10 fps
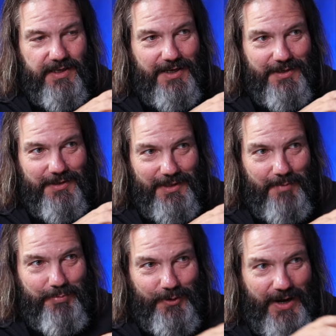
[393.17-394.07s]
a
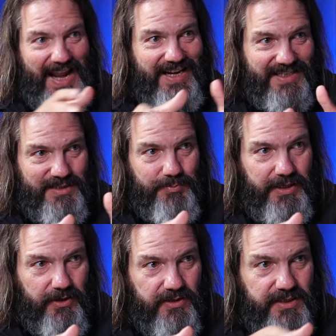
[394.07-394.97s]
lumper and a
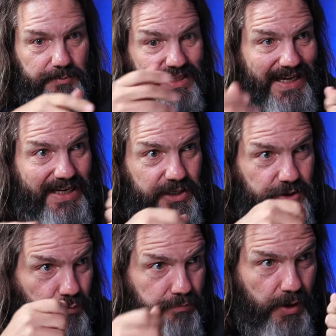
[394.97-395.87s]
splitter, it's somebody that can
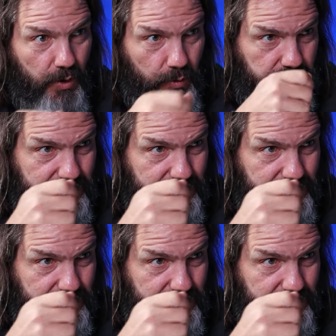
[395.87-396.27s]
do both.